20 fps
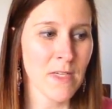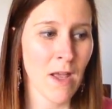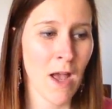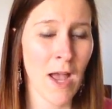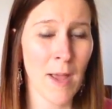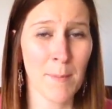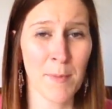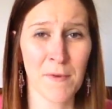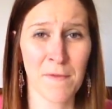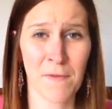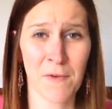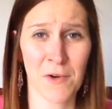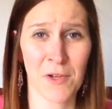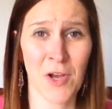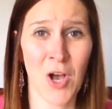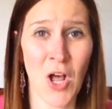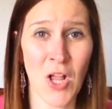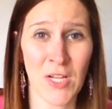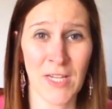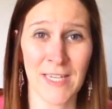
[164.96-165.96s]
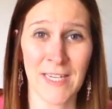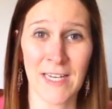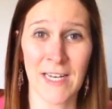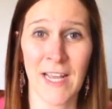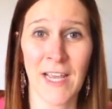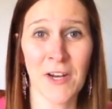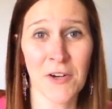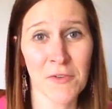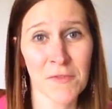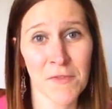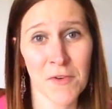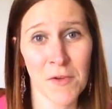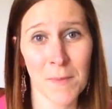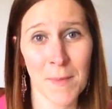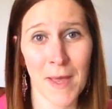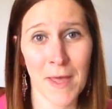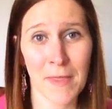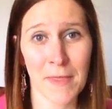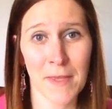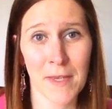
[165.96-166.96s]
I prefer to call it like an interval
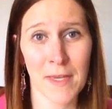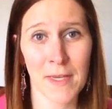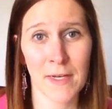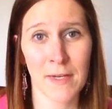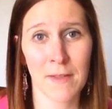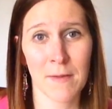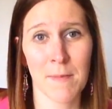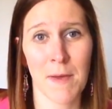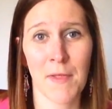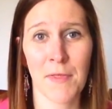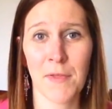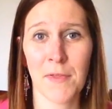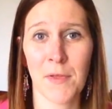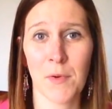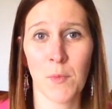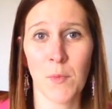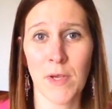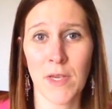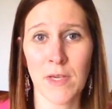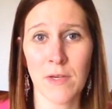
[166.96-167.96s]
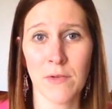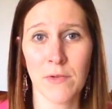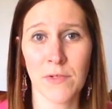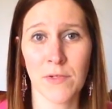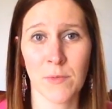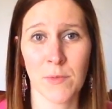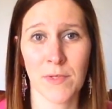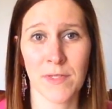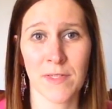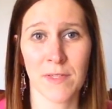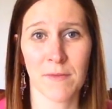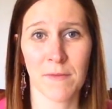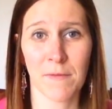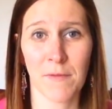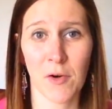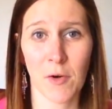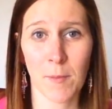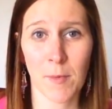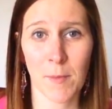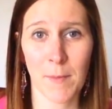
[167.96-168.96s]
method. The method that we used was the
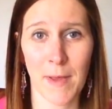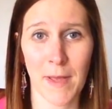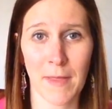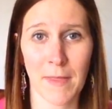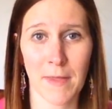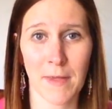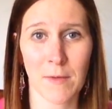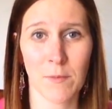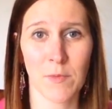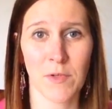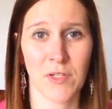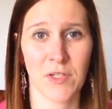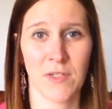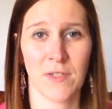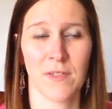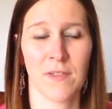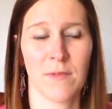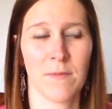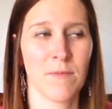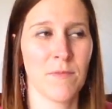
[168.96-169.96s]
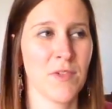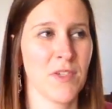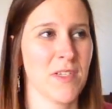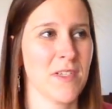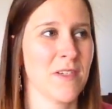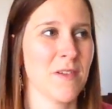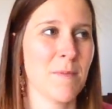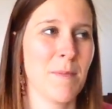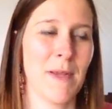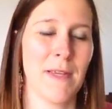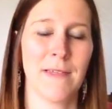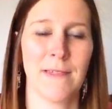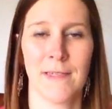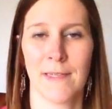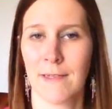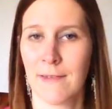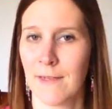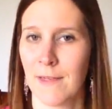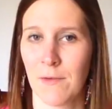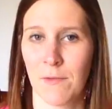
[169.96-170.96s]
Ferber method, which is just your
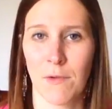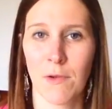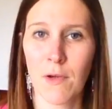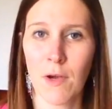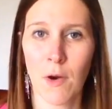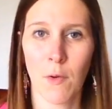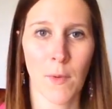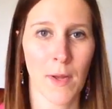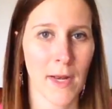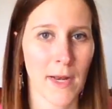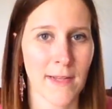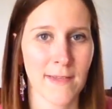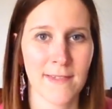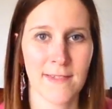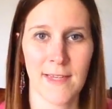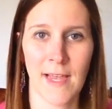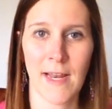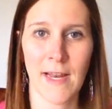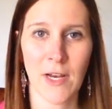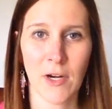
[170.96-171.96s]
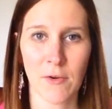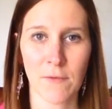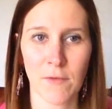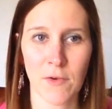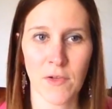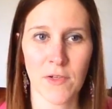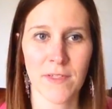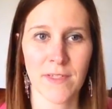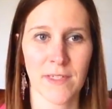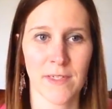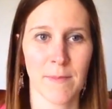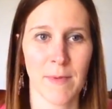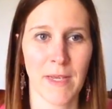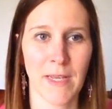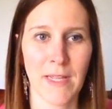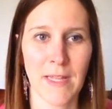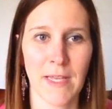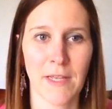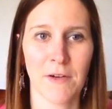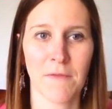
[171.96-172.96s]
basic, you know, you go in at set intervals,
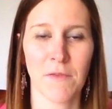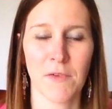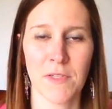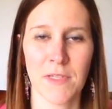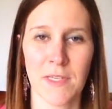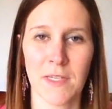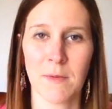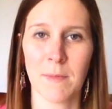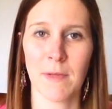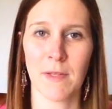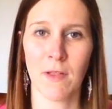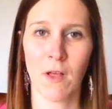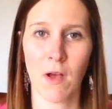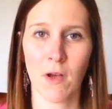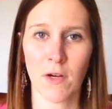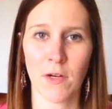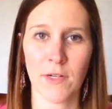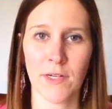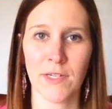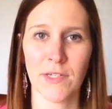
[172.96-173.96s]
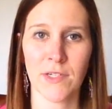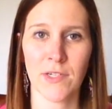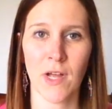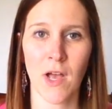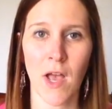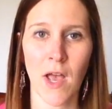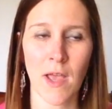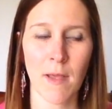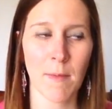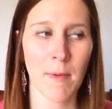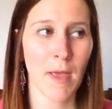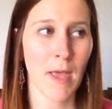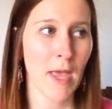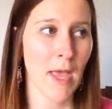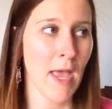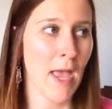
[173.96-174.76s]
making the intervals a little bit longer each time.